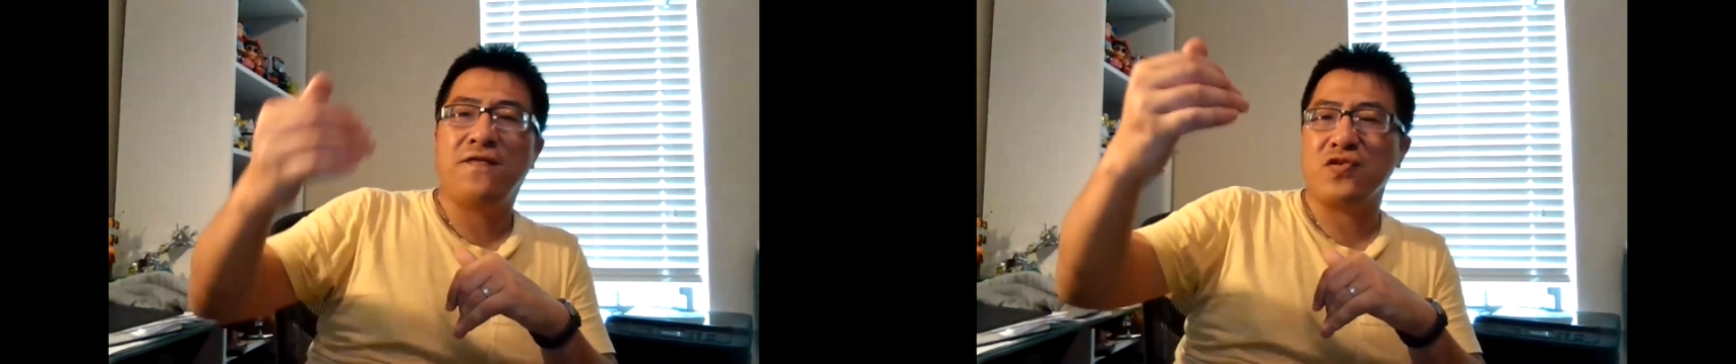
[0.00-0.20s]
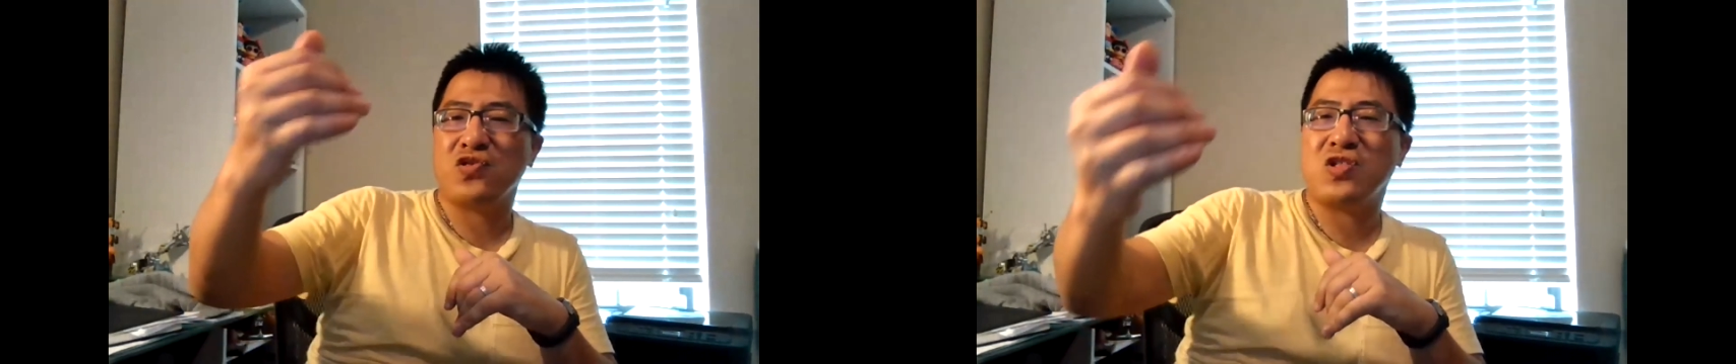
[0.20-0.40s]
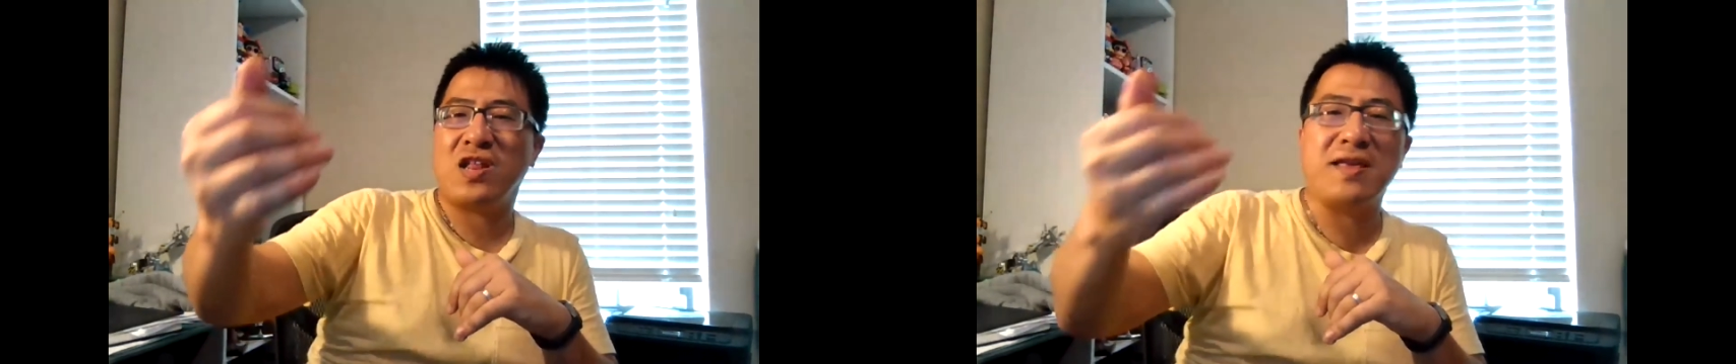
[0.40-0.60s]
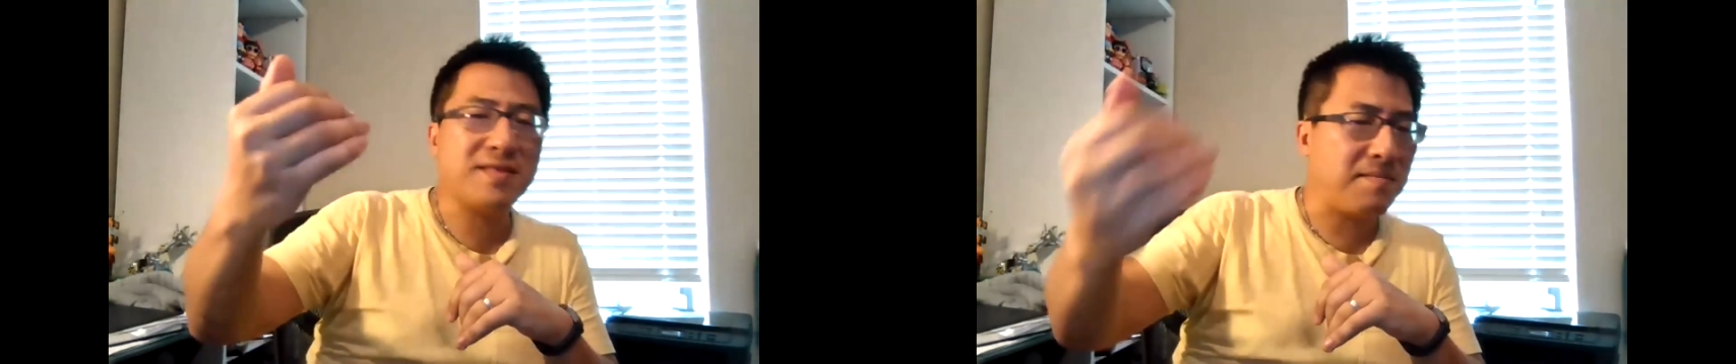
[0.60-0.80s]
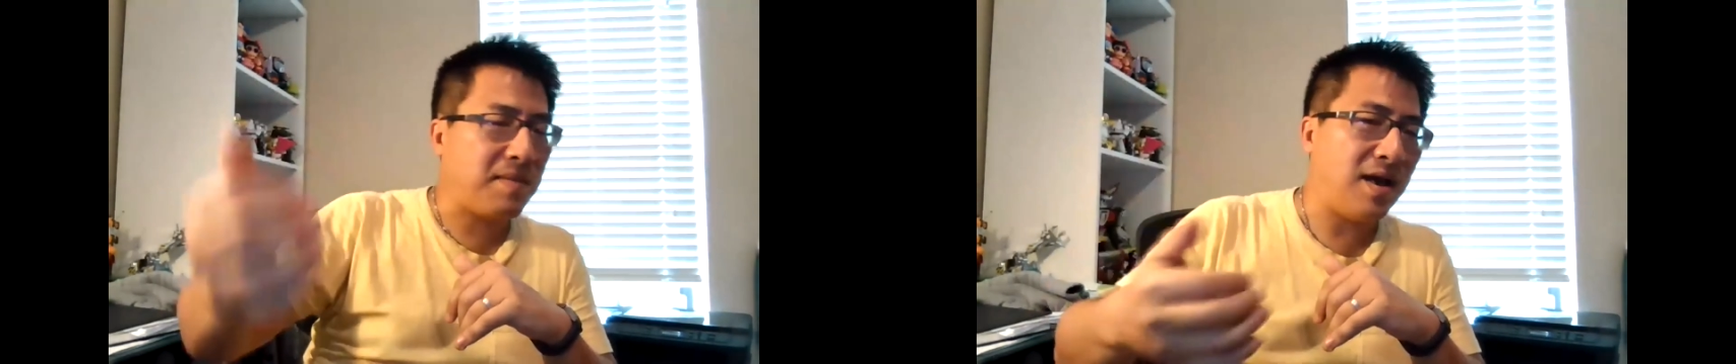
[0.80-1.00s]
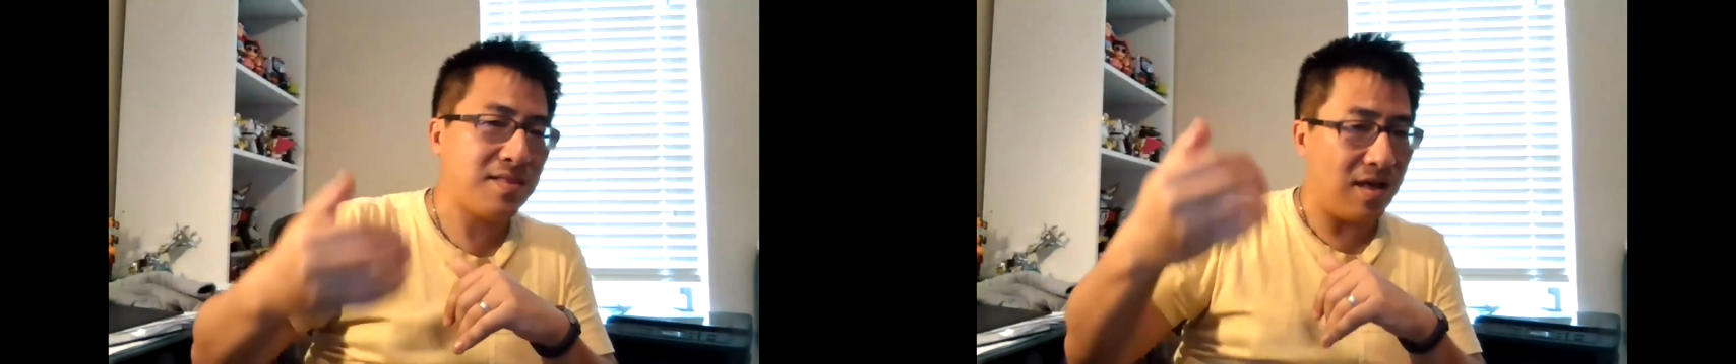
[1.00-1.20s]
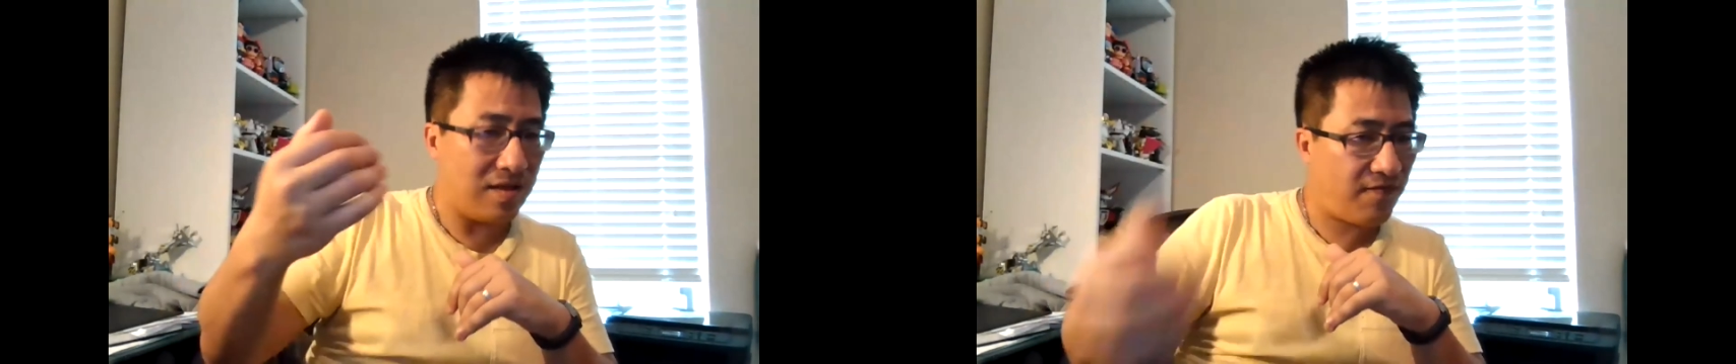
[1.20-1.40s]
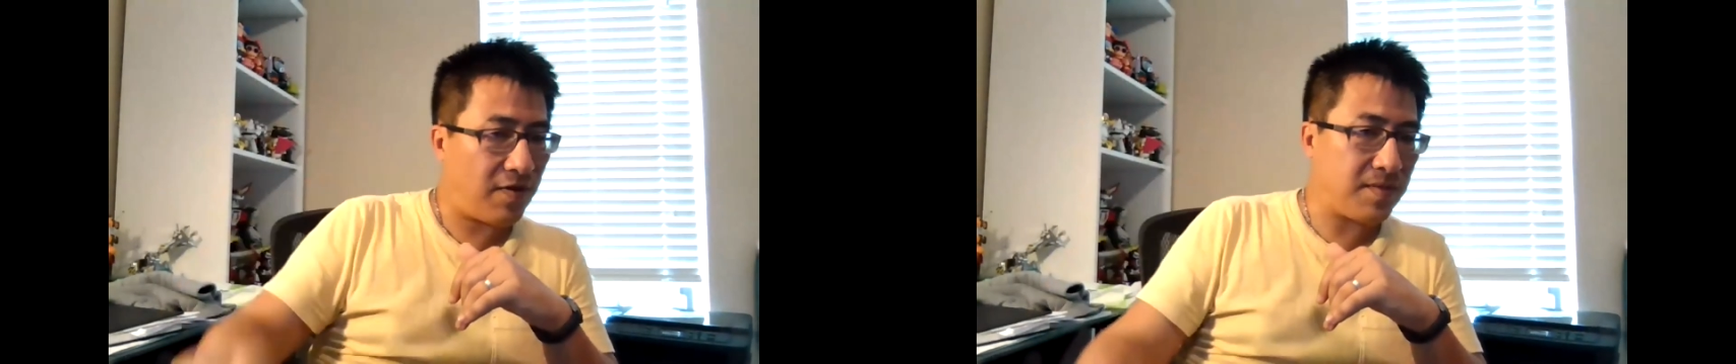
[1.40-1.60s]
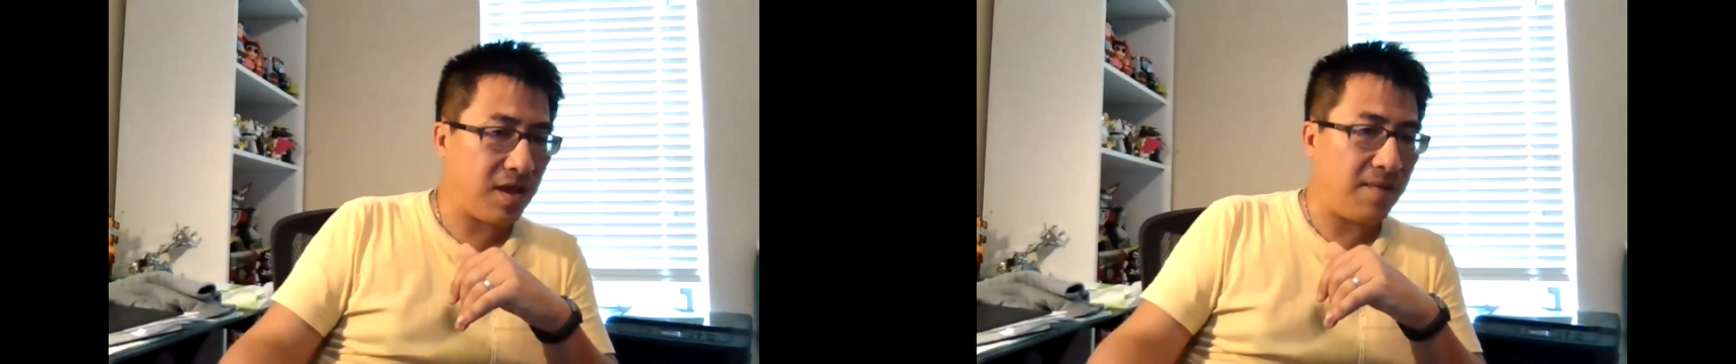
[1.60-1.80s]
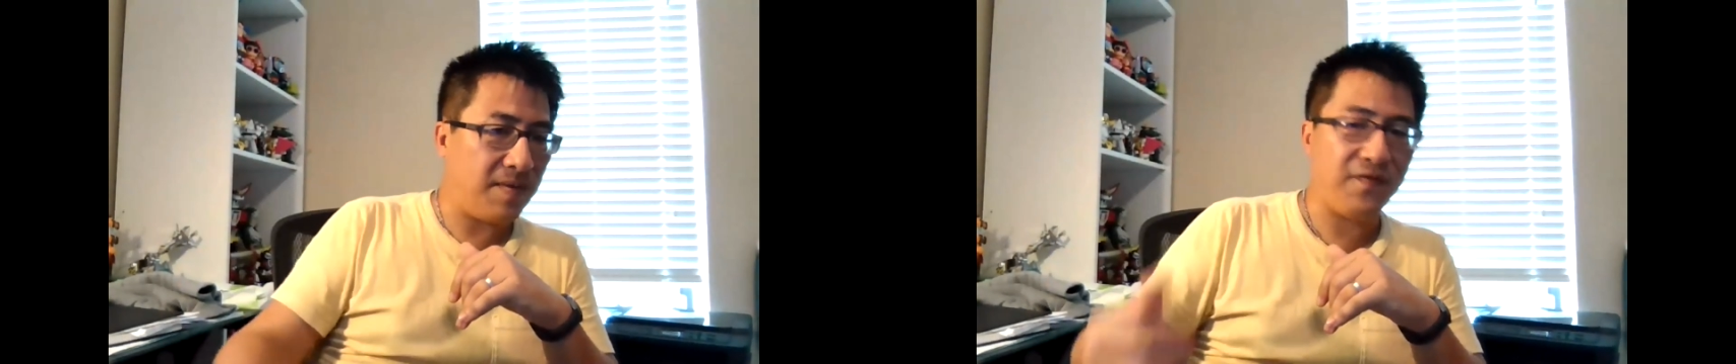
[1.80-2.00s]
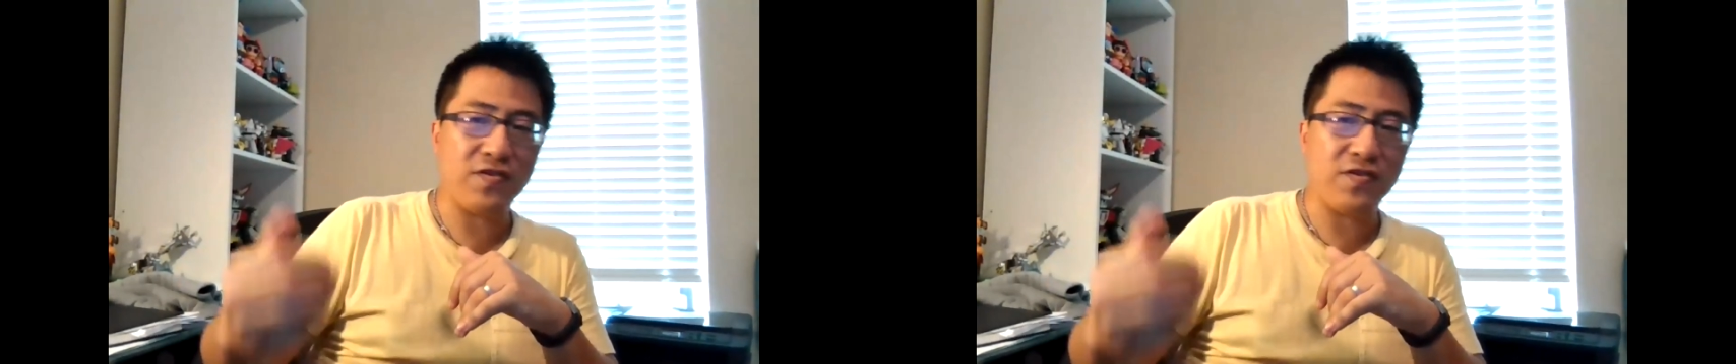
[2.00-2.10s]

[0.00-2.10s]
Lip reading: for stealing some assets from the company,